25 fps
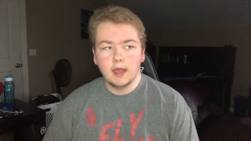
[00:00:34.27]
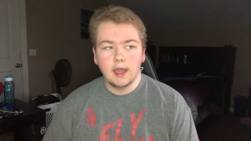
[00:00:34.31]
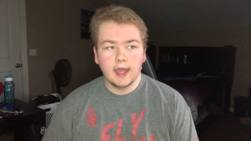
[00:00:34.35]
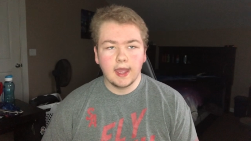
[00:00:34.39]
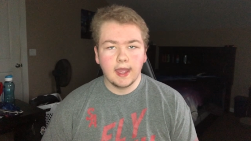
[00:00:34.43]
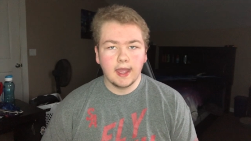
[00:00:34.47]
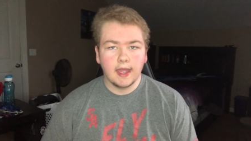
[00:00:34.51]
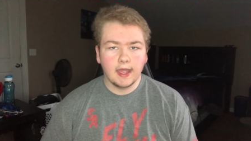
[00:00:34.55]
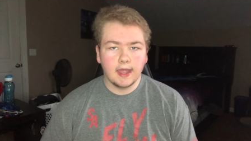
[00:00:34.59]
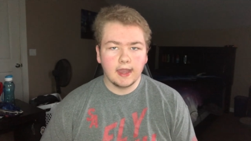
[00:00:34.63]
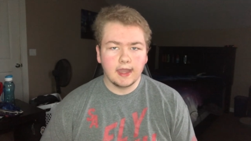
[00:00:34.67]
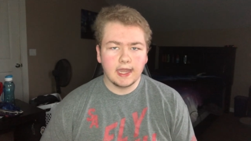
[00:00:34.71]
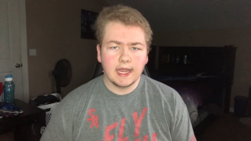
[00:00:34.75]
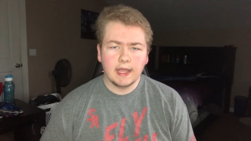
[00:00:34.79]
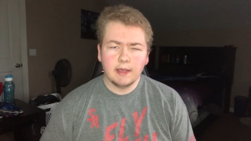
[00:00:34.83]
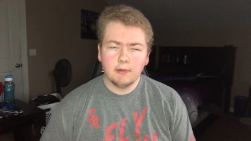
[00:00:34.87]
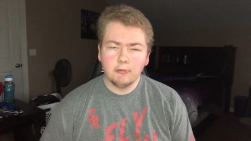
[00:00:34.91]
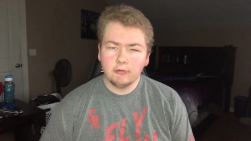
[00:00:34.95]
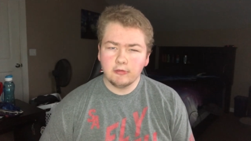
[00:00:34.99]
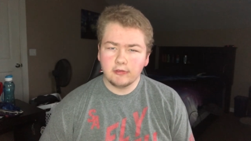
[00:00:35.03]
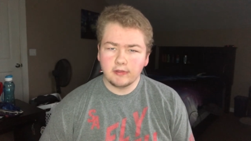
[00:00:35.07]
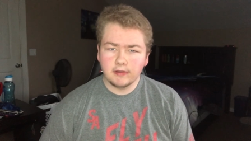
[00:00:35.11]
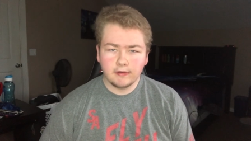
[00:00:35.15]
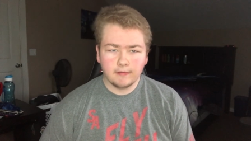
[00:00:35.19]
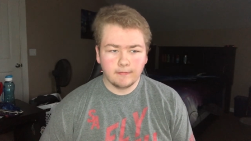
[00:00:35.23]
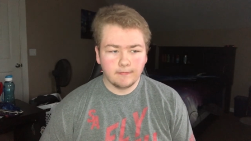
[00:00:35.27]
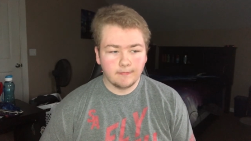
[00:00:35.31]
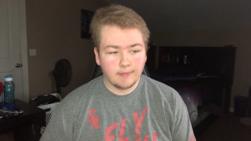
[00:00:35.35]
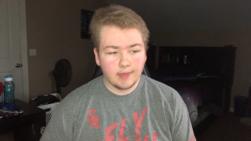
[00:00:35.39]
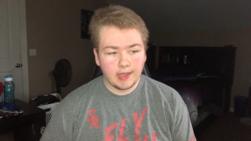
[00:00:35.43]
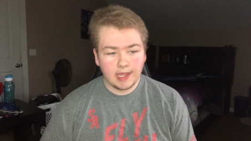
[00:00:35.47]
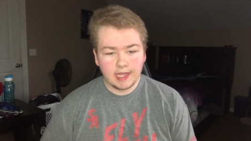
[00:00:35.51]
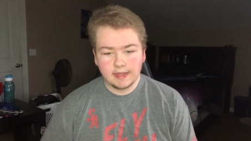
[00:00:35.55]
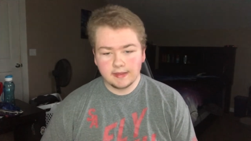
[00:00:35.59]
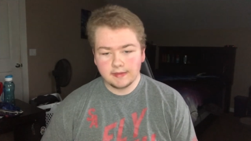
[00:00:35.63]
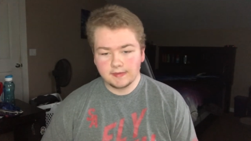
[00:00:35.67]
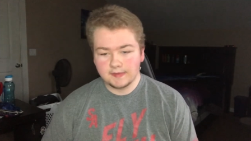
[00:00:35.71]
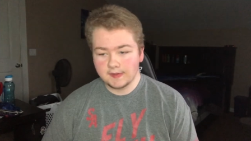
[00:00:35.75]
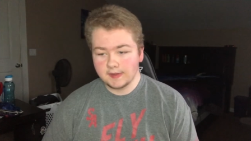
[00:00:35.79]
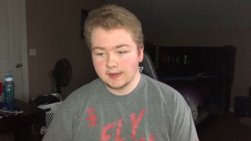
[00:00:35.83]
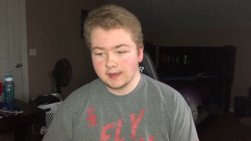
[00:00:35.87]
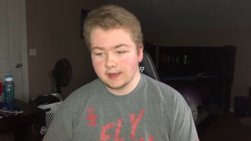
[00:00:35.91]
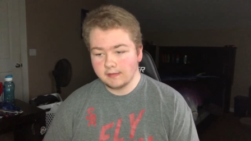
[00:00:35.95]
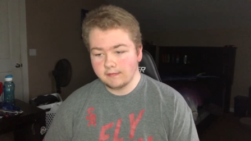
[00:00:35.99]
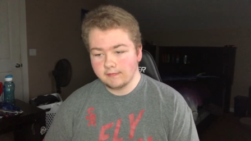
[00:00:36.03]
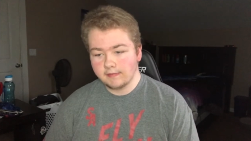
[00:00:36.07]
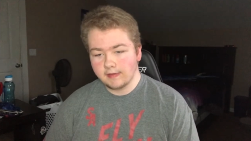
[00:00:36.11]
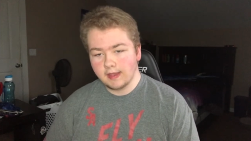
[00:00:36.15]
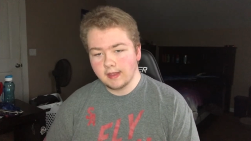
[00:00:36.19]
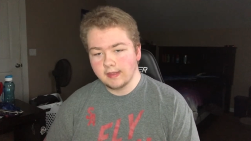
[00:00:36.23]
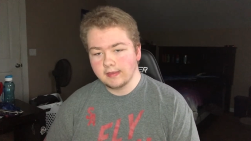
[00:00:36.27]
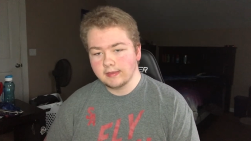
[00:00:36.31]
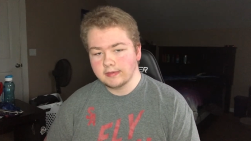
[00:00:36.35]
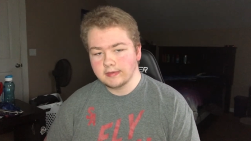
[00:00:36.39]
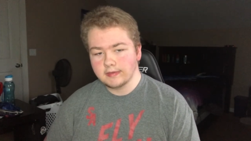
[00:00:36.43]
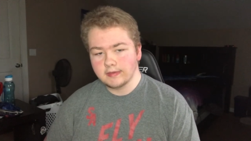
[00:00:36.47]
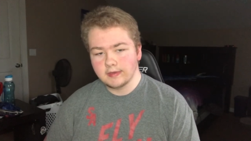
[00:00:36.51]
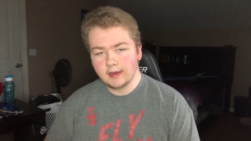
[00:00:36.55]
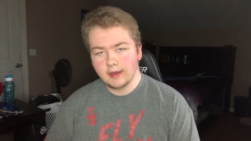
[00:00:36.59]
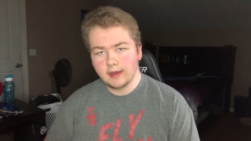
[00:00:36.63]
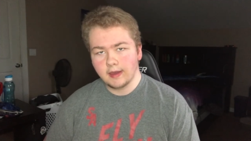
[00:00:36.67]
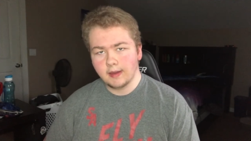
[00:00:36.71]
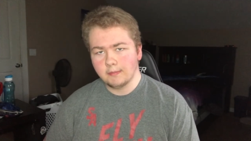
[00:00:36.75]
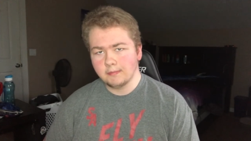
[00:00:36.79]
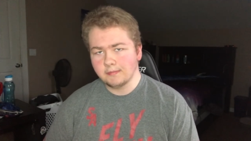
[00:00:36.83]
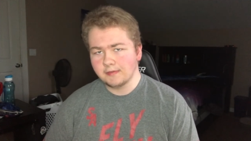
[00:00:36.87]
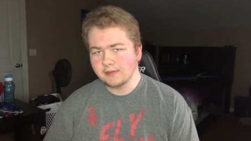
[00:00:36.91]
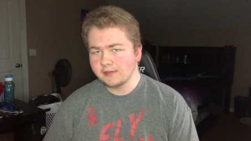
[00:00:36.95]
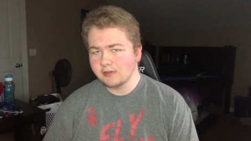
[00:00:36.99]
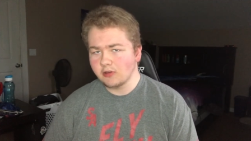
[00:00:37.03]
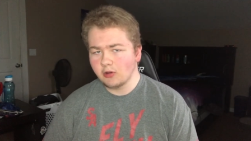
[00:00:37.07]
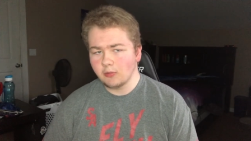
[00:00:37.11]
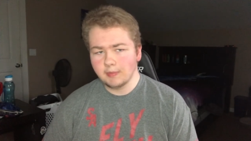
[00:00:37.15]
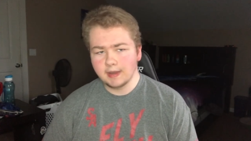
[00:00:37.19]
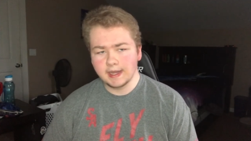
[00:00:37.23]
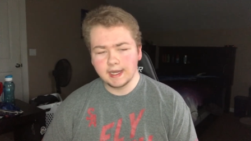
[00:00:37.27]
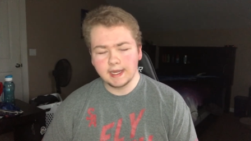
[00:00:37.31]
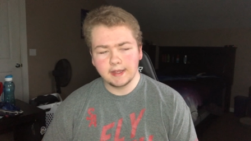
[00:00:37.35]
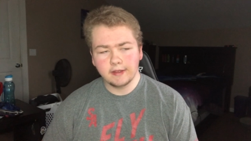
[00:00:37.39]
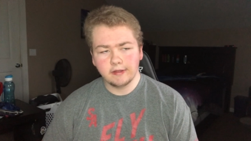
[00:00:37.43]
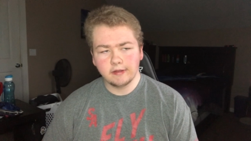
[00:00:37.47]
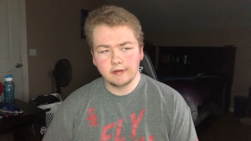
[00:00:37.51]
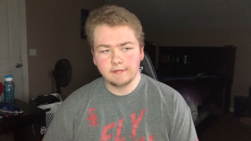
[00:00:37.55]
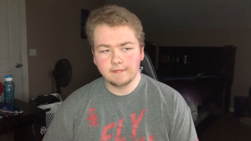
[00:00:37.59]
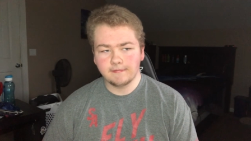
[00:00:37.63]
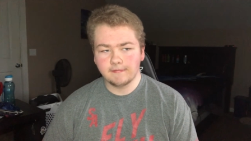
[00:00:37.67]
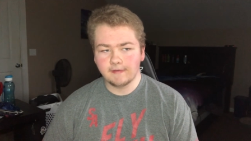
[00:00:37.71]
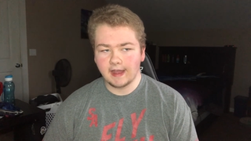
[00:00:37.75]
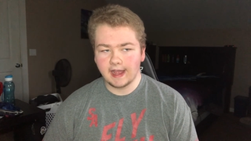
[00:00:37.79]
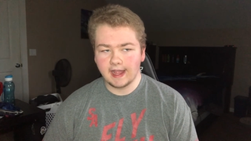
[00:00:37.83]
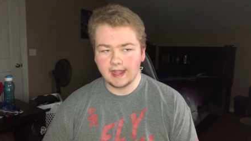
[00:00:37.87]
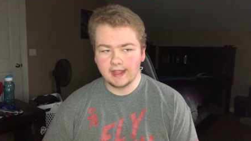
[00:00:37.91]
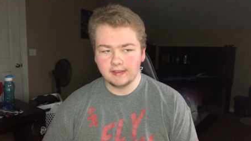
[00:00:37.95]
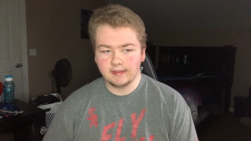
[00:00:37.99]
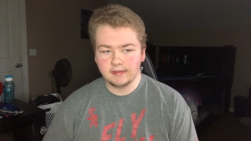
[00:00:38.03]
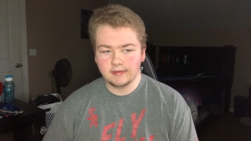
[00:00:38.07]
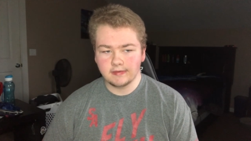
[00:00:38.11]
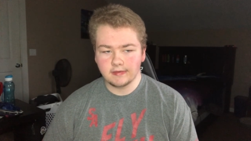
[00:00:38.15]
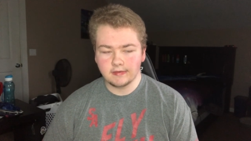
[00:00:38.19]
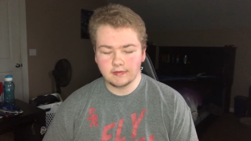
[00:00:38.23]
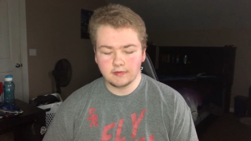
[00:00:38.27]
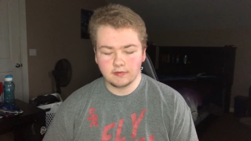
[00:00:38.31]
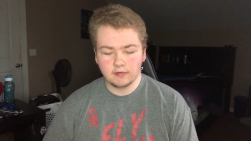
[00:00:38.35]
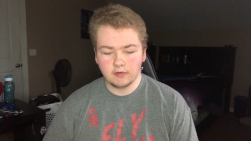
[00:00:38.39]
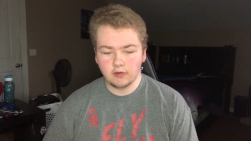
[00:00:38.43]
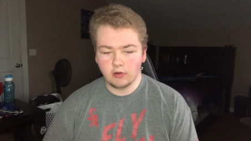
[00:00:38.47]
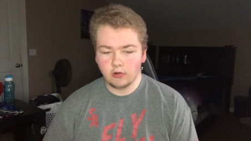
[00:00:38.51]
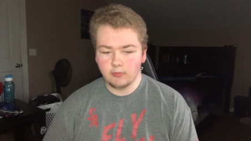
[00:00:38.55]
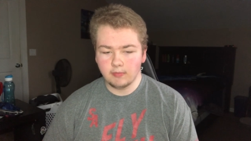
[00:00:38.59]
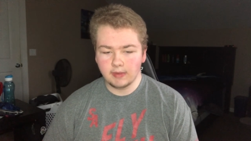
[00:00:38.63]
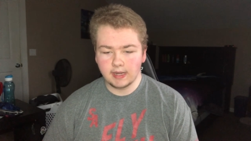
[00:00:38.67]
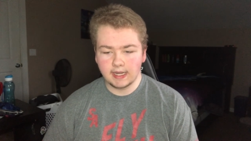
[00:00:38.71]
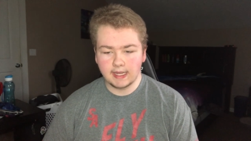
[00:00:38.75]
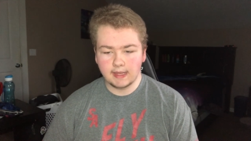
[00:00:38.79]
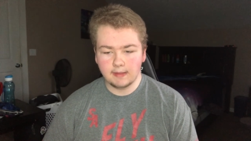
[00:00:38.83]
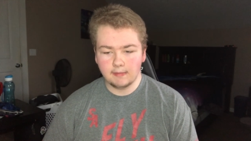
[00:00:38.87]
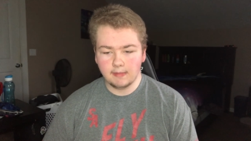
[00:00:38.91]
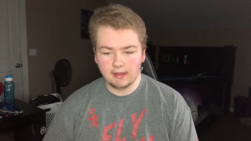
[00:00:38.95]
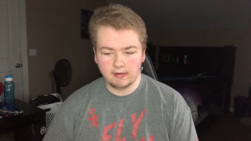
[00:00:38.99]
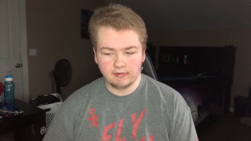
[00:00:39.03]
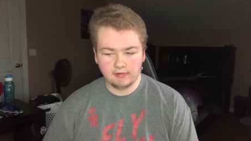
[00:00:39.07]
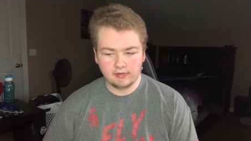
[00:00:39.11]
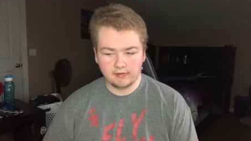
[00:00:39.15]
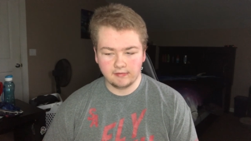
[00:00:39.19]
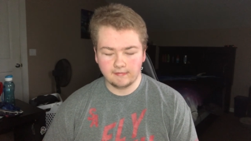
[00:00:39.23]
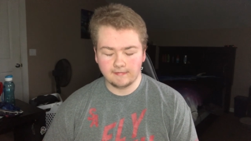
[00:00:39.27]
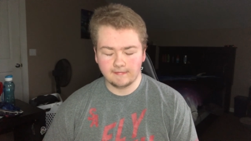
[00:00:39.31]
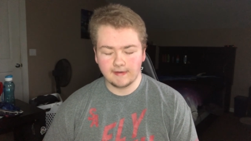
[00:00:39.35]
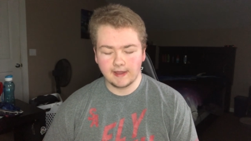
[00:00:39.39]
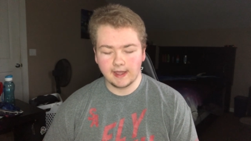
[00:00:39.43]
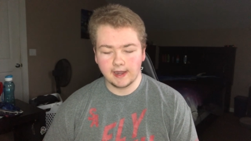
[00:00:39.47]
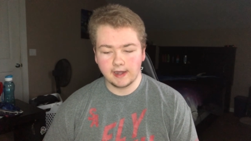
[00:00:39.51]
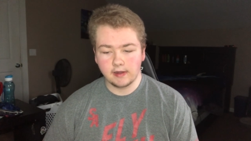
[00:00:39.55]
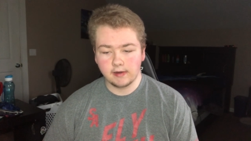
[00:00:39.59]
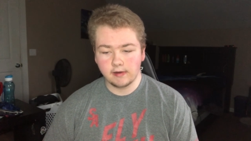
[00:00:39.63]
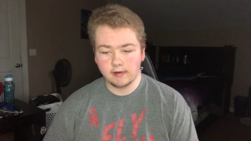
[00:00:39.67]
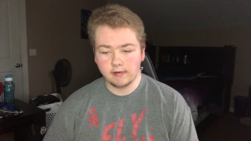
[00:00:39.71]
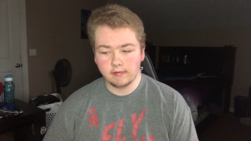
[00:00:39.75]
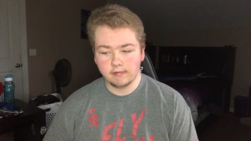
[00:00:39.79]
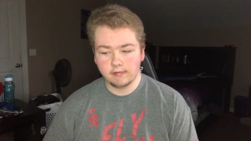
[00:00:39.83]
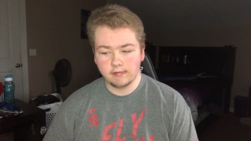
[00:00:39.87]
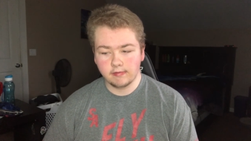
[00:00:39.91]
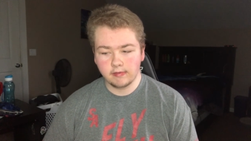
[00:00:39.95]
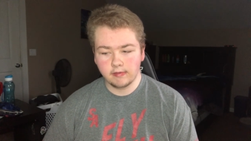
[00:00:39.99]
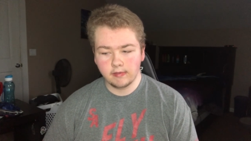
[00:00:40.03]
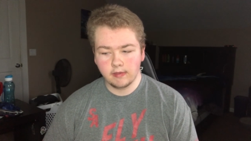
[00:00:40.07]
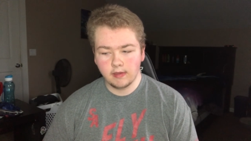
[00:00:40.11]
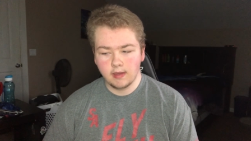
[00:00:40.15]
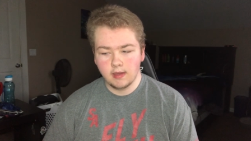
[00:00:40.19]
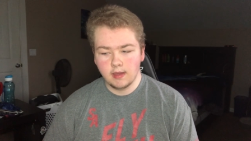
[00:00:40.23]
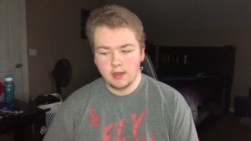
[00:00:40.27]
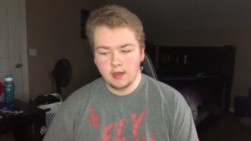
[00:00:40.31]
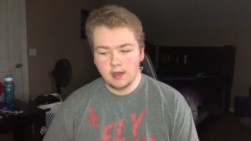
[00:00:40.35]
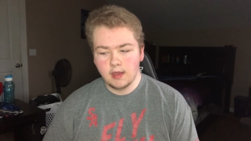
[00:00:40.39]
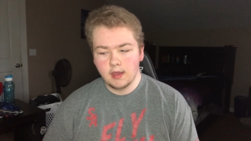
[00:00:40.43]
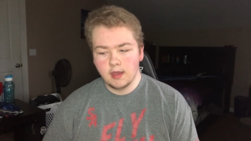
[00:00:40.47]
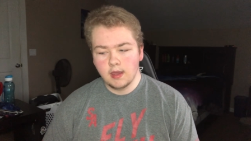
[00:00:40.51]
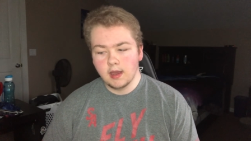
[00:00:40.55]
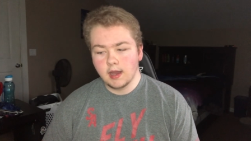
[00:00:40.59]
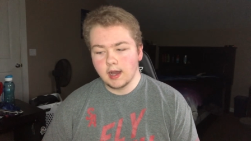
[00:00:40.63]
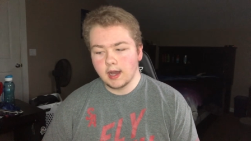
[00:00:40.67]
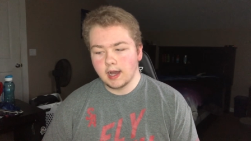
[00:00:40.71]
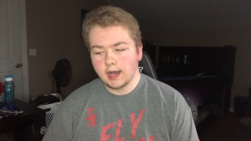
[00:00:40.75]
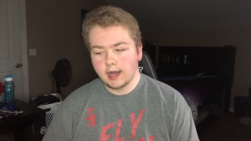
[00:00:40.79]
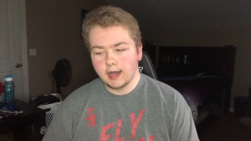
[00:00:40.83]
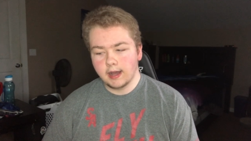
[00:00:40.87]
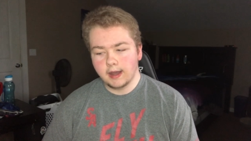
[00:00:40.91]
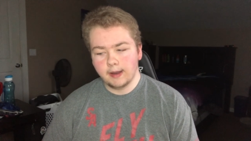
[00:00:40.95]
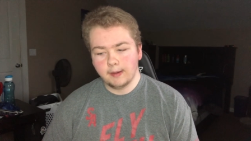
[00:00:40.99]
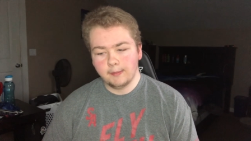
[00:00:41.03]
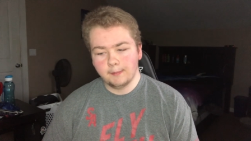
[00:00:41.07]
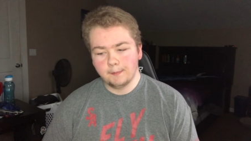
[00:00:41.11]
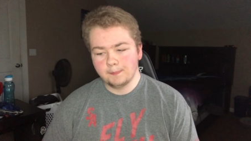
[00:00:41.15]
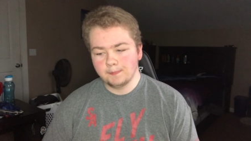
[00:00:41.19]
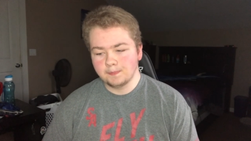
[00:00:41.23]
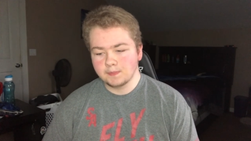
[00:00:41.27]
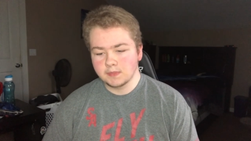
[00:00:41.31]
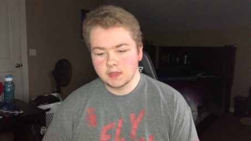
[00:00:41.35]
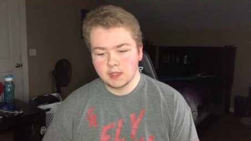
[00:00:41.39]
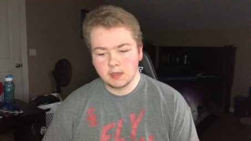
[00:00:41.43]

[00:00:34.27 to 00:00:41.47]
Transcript: And it was an amazing event. Um, so many good fights, so many amazing fighters. Um,